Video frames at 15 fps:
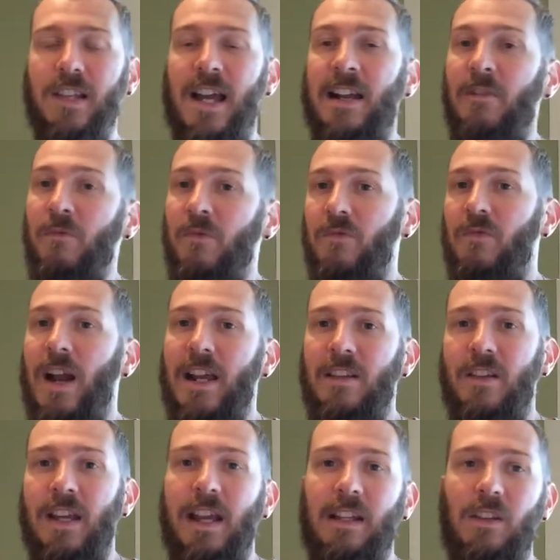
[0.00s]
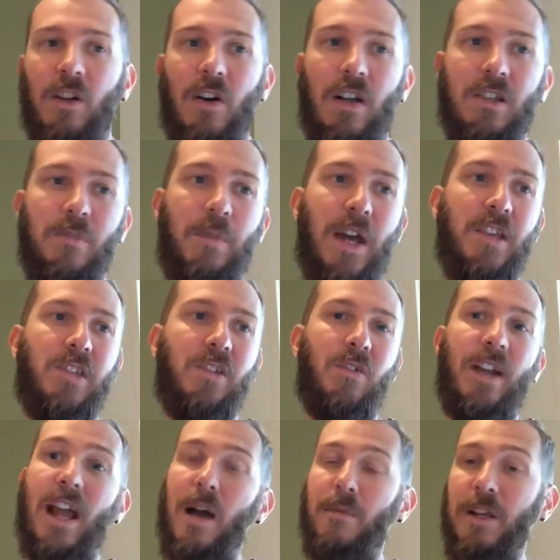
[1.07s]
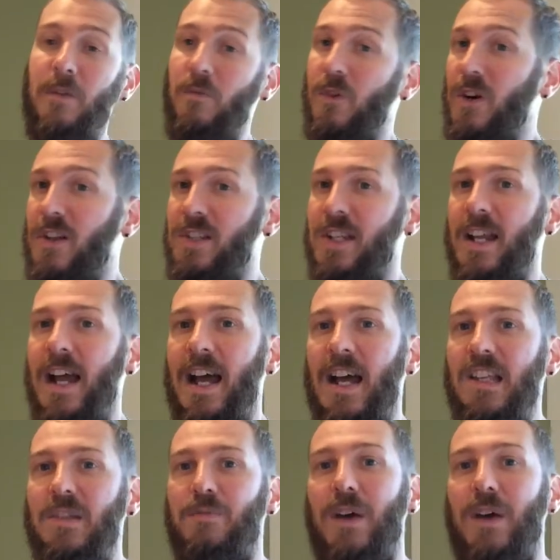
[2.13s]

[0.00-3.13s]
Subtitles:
and it will rate your headlines based on how many words it has,